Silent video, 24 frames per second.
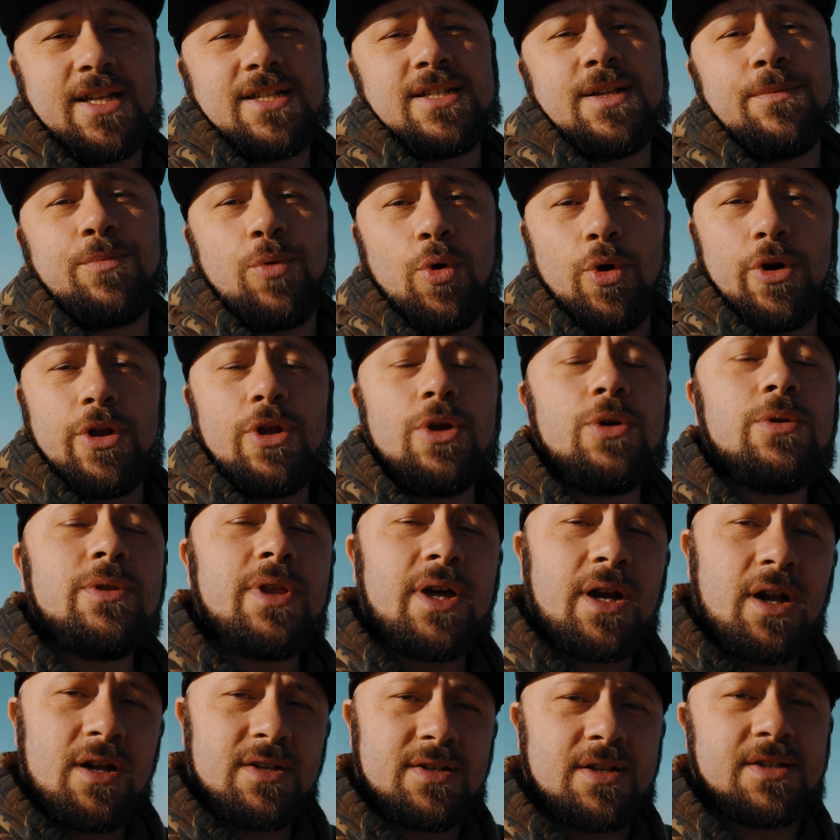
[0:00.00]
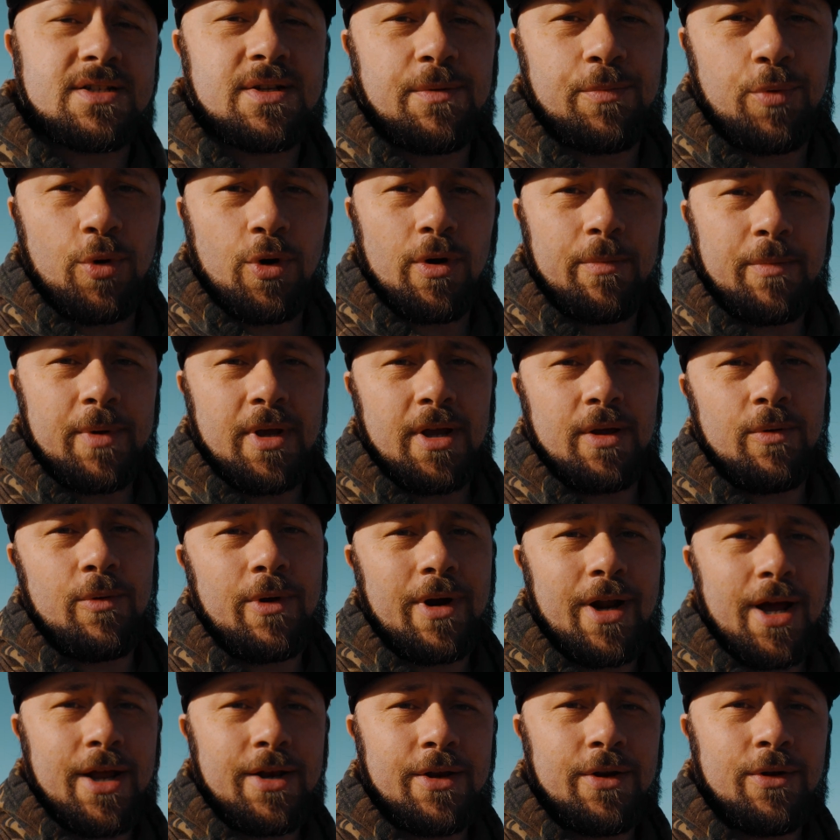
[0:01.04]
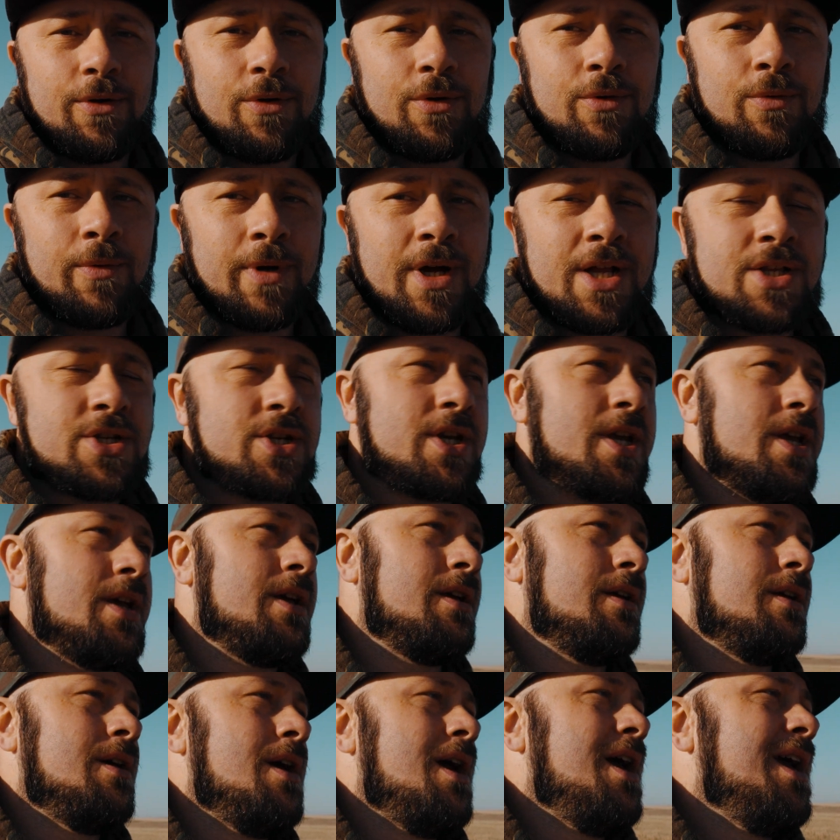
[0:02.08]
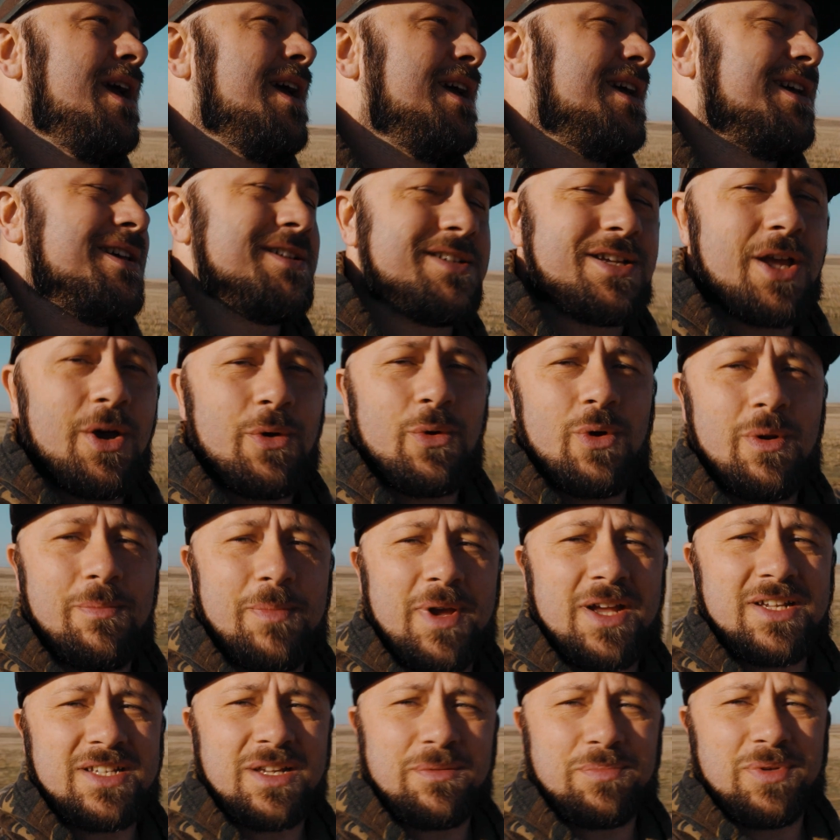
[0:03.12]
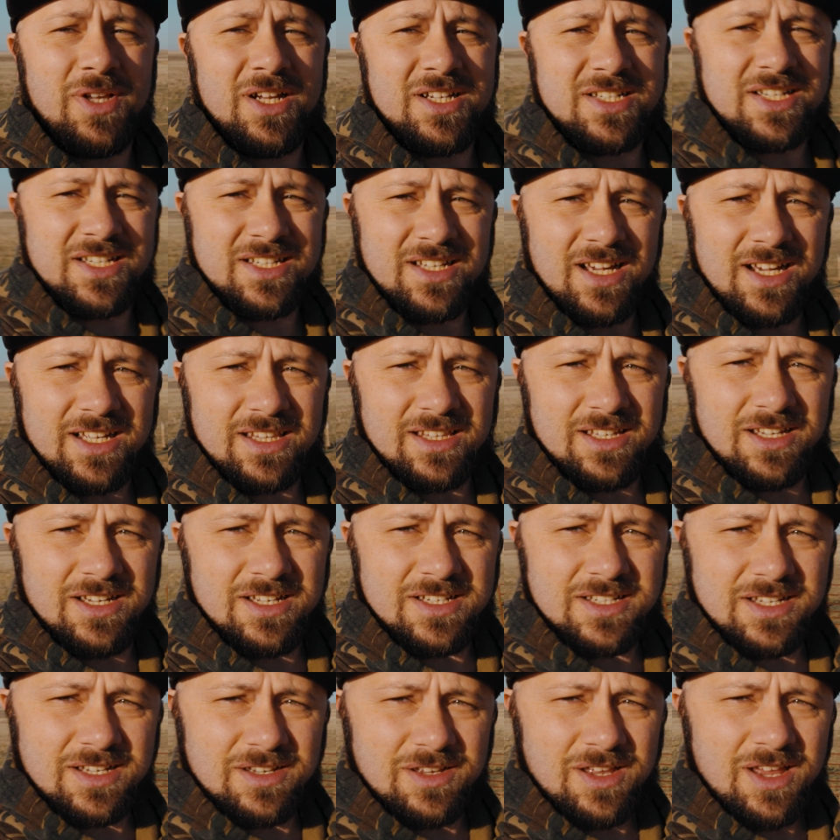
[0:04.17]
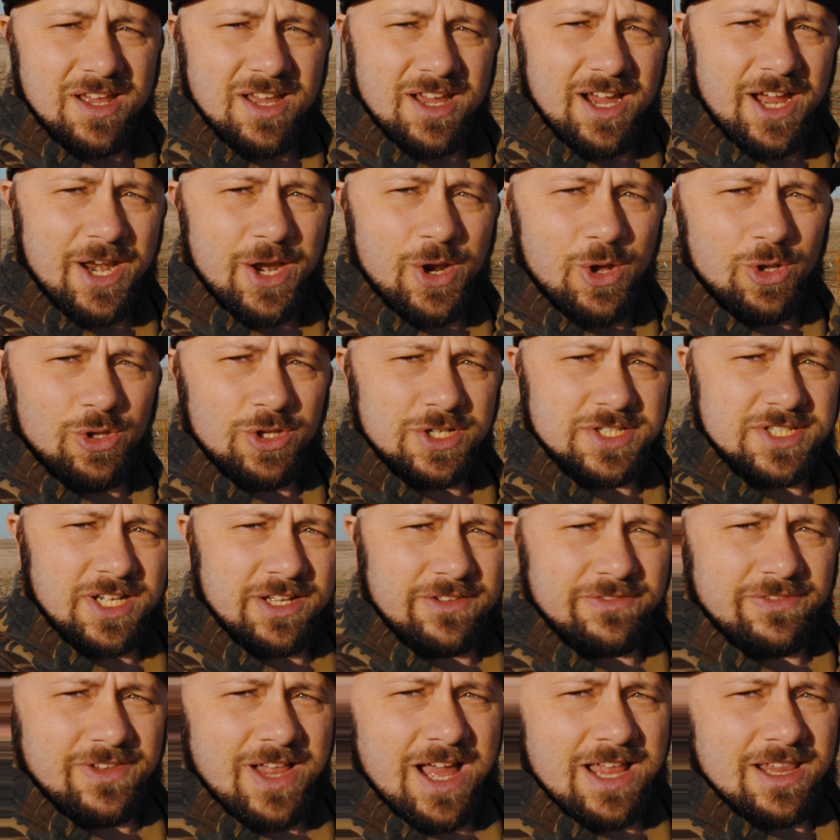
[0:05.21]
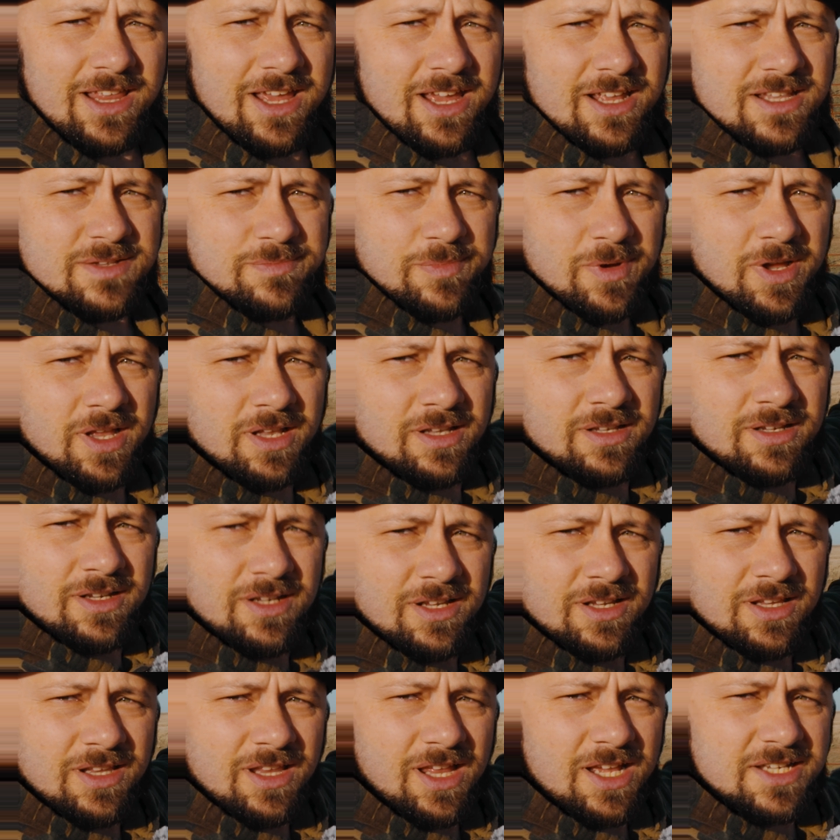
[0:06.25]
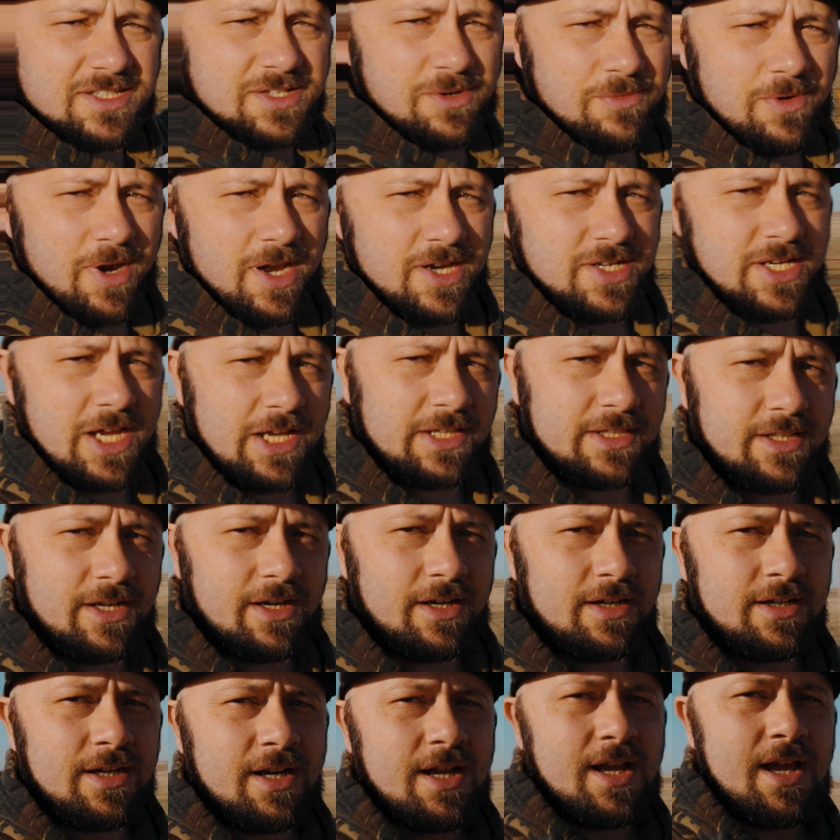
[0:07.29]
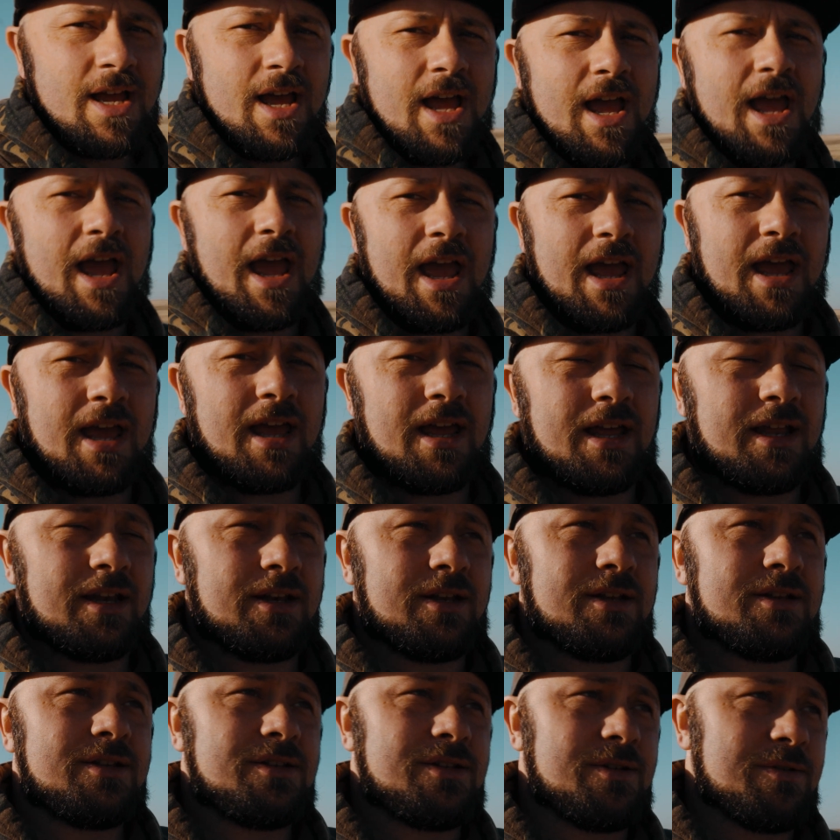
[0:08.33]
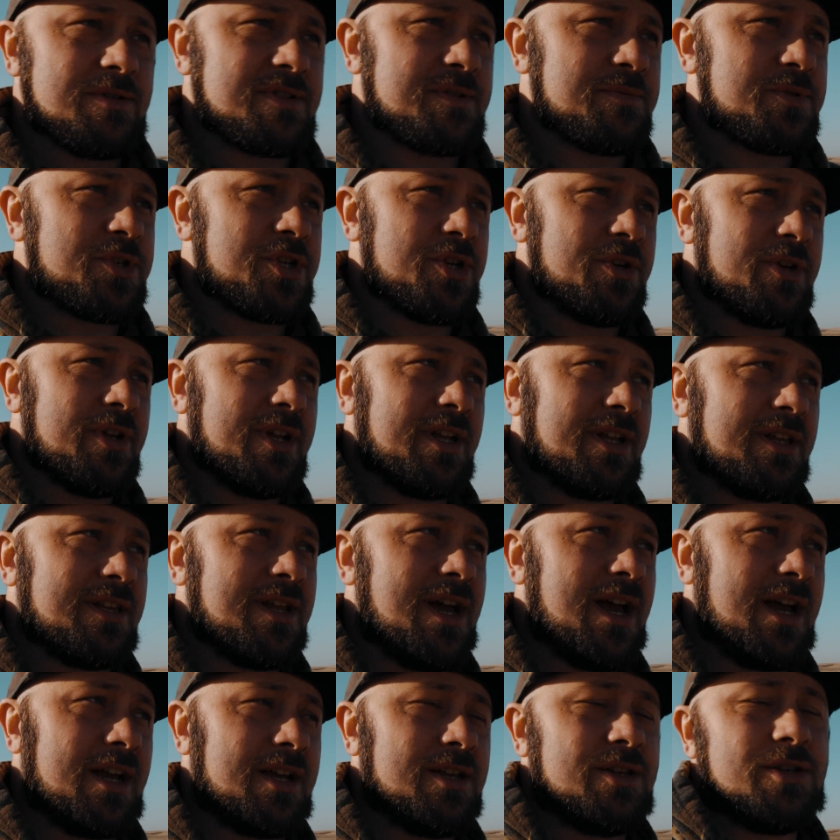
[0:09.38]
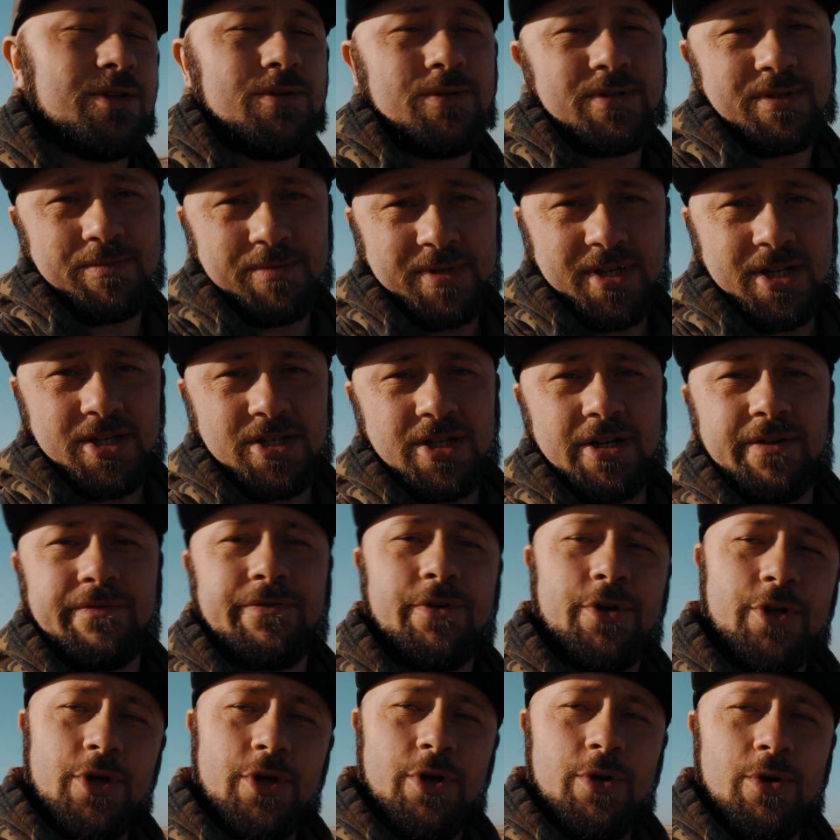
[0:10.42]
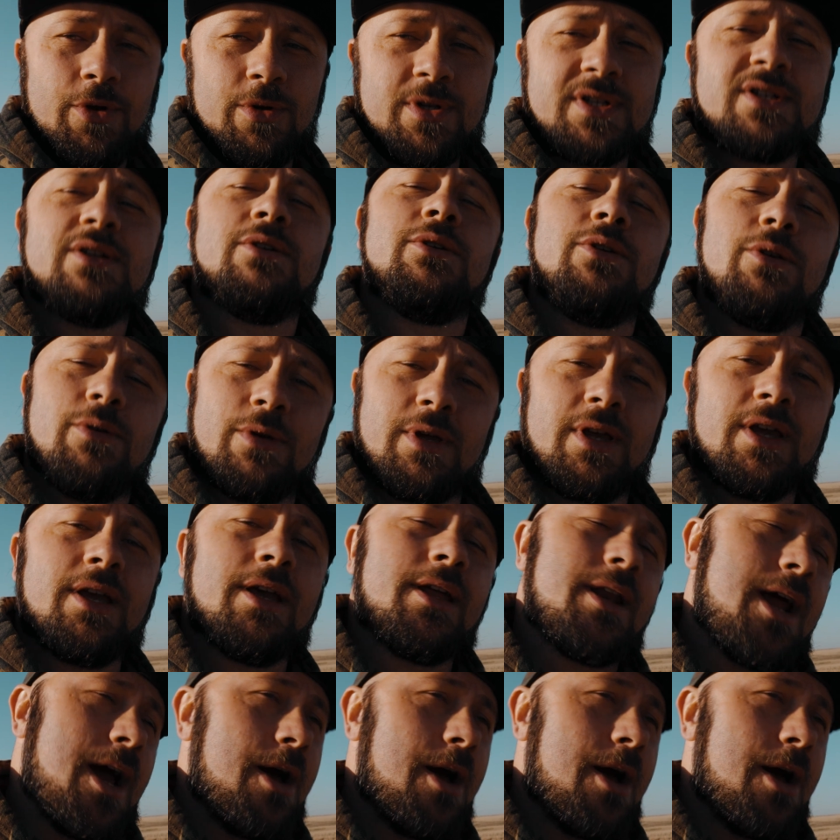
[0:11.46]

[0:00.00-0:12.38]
that support you, that also support me in what I do, which is go to amazing places like this. I know it looks like flatlands, but that's the range out there, and do some shooting that can do some teaching for you so you can get